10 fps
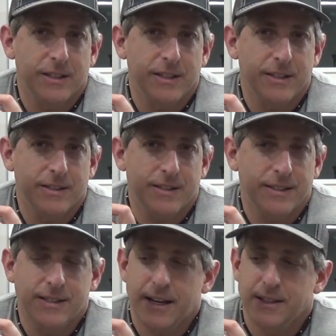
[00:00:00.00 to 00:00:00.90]
is
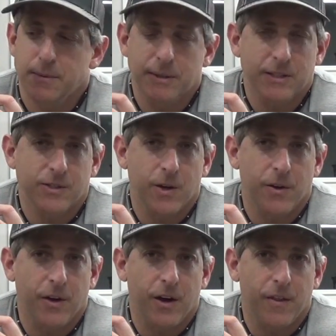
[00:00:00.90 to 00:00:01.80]
intended to be
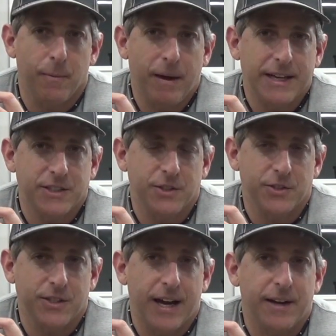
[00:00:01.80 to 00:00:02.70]
installed on the passenger
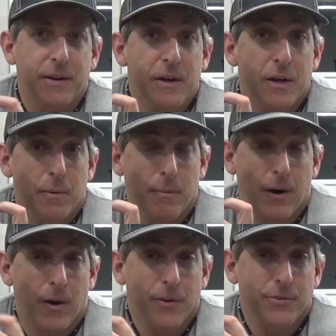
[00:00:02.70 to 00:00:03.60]
side.
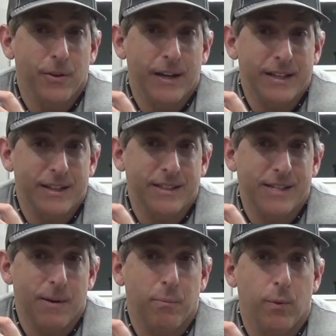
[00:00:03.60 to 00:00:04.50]
But also like the
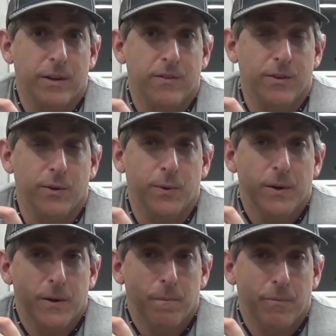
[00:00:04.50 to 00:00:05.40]
10.2,
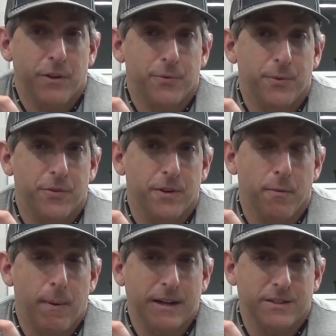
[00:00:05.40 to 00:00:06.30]
this
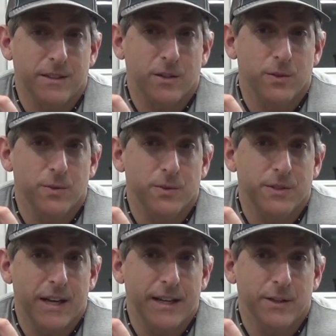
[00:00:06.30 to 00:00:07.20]
receiver box
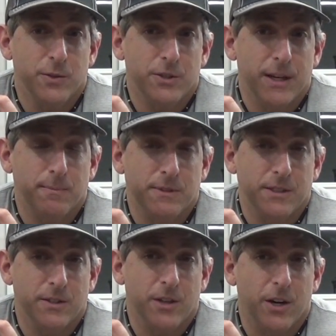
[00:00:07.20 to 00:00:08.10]
includes a U-shaped
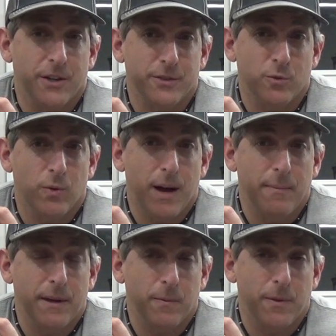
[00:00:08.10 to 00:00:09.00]
silicone
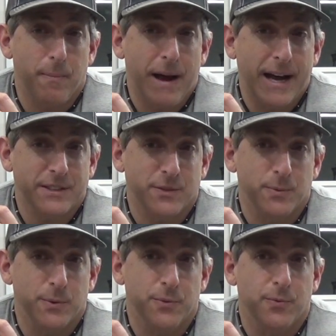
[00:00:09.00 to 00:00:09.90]
grommet with
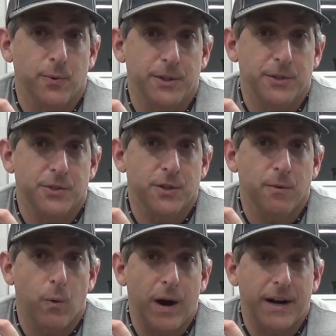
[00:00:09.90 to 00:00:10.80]
pass-through for your
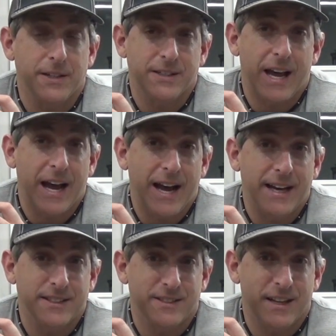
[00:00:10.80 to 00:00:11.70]
servo wires,
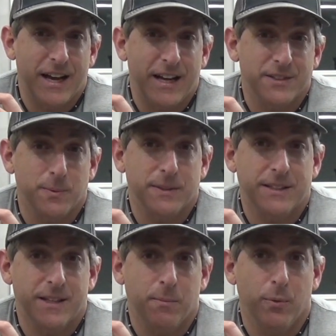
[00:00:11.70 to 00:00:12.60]
and as with
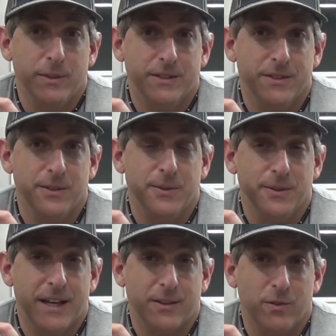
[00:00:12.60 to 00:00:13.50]
the
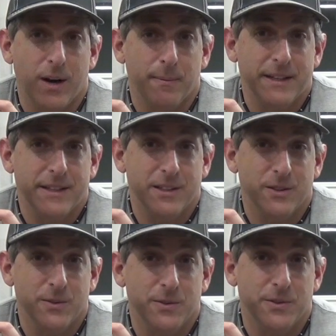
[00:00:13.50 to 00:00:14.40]
10.2, that grommet
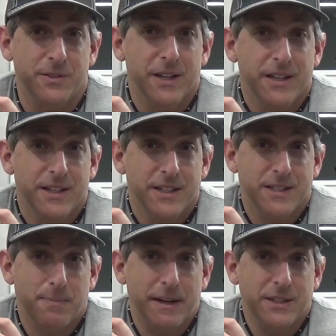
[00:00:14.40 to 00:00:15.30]
includes
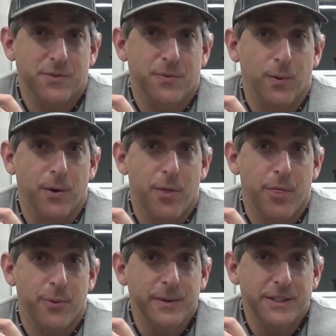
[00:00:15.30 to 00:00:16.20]
space for
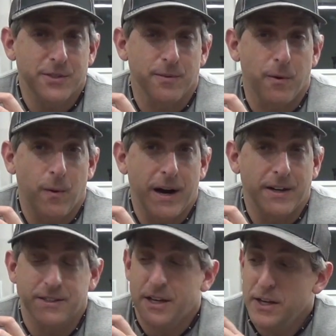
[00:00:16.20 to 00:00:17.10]
3 servo
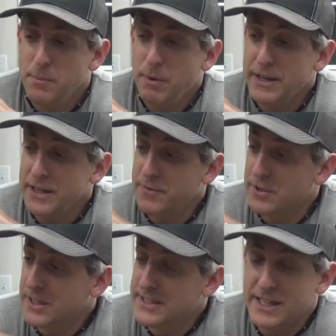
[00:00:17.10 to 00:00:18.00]
wires. But if you're
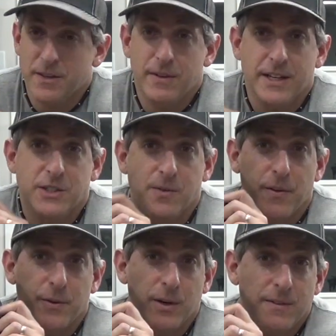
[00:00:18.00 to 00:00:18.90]
going to take advantage of
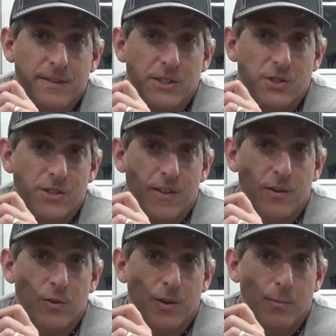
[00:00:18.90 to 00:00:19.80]
all the great features in the
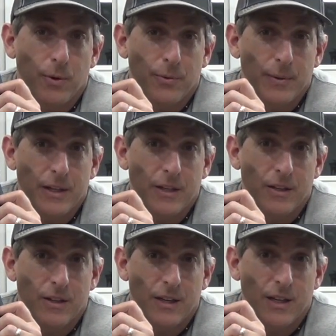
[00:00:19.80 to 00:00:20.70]
new 10.3,
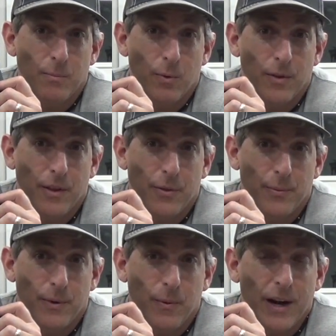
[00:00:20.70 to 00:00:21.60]
you need more than
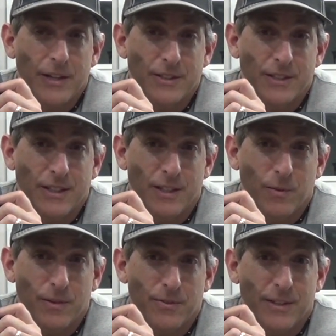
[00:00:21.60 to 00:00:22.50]
3 wires. You need
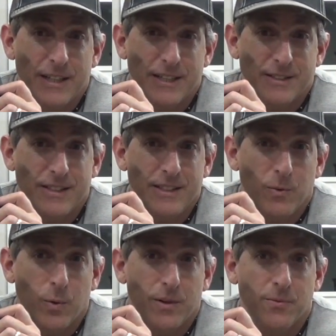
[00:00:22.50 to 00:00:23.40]
one for the
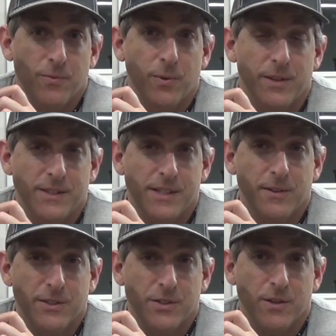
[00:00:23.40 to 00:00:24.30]
ESC, one for the
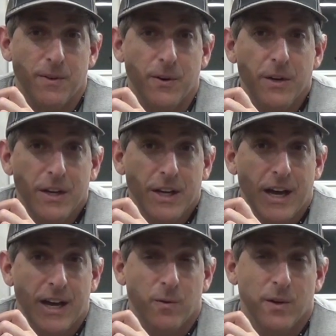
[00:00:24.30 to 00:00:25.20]
steering servo,
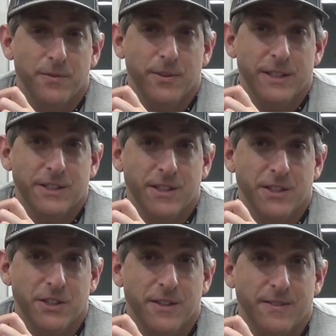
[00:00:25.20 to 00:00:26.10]
and one for each of the
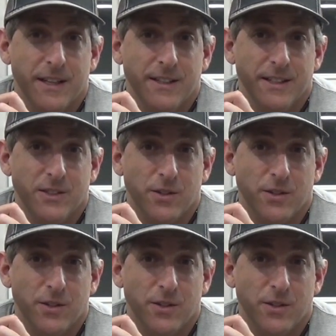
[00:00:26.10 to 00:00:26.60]
shift and dig